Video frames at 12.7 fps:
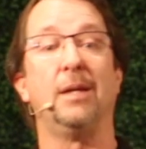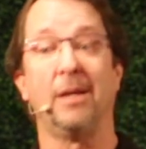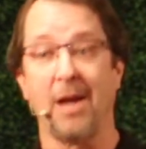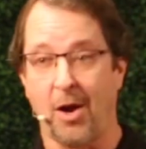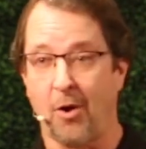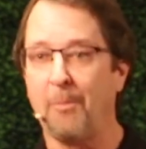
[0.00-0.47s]
And
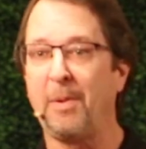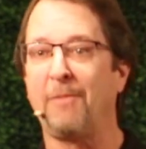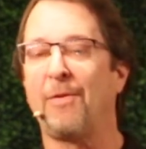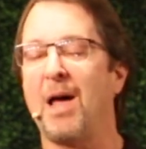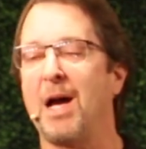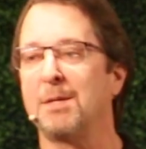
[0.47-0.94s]
I hope he
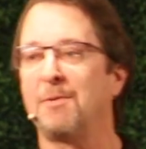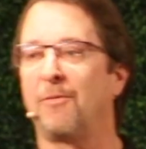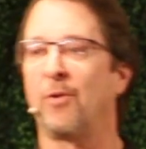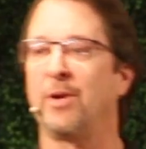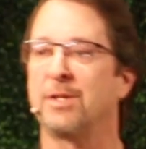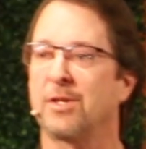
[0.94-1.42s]
flies
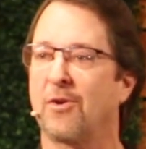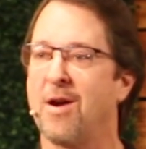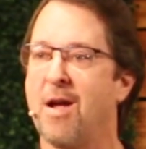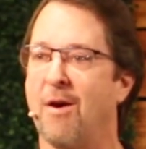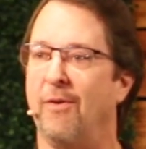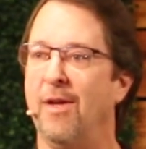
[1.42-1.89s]
before he hits the
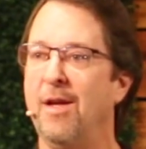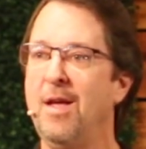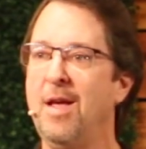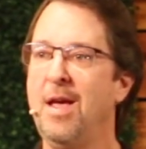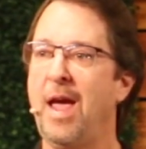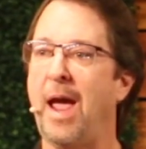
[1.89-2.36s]
ground
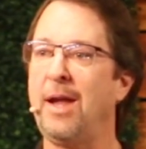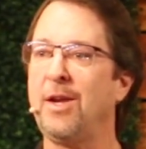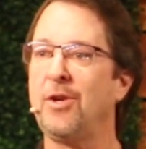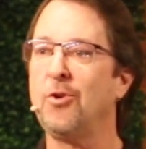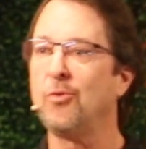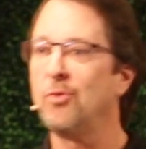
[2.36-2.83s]
and
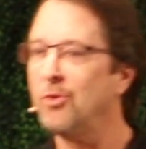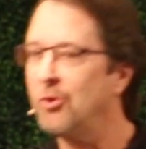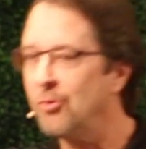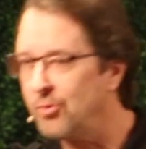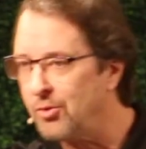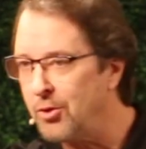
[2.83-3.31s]
you
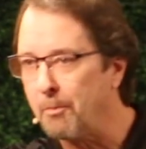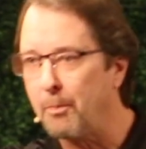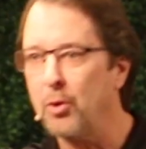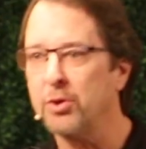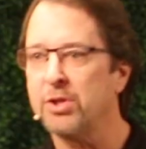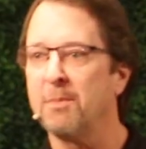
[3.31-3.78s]
you you
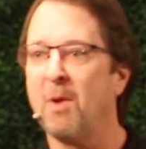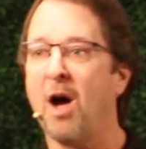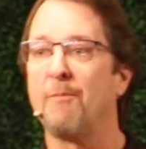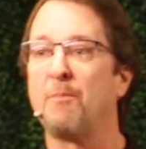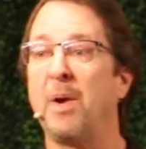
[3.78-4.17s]
push him off.